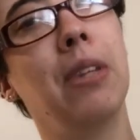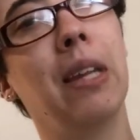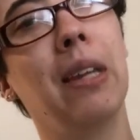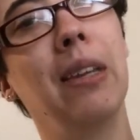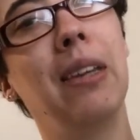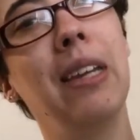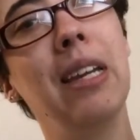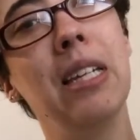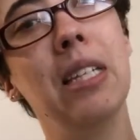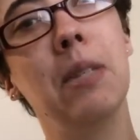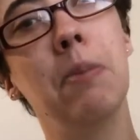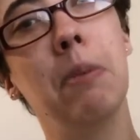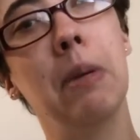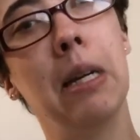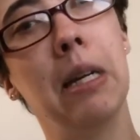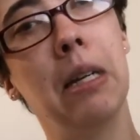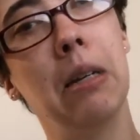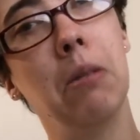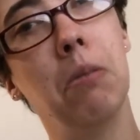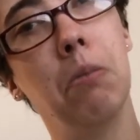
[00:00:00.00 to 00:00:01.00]
the least
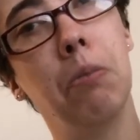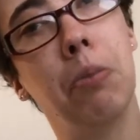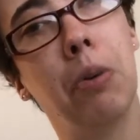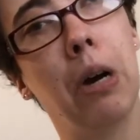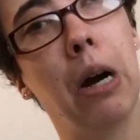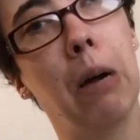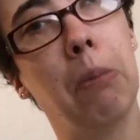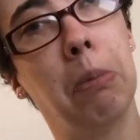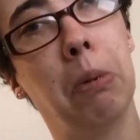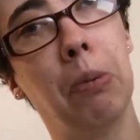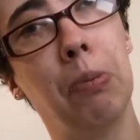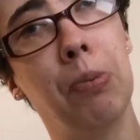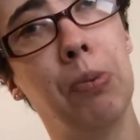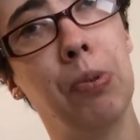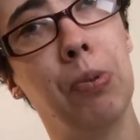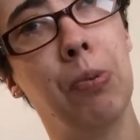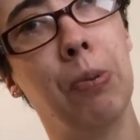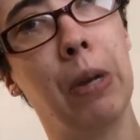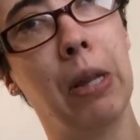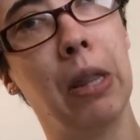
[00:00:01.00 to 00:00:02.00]
bit
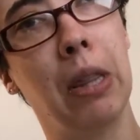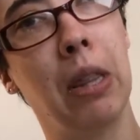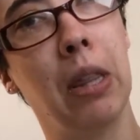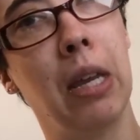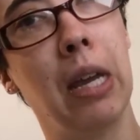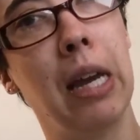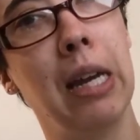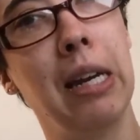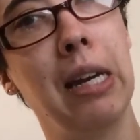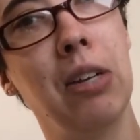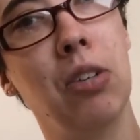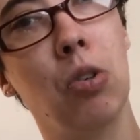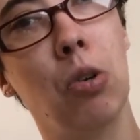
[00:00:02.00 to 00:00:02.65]
problems with any